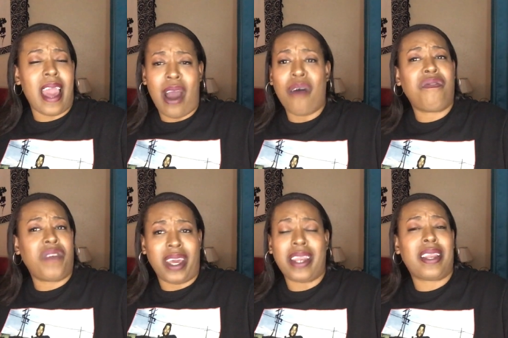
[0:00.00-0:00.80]

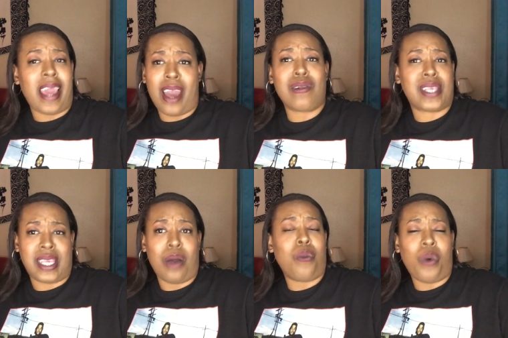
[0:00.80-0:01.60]
outfit down
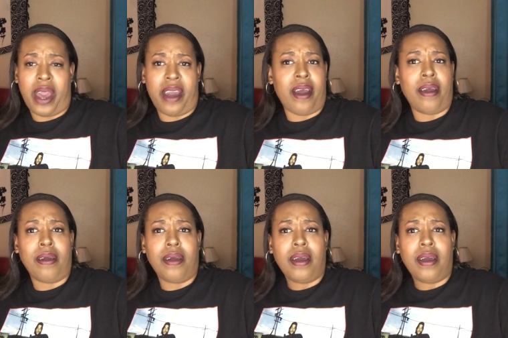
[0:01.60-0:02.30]
somewhere.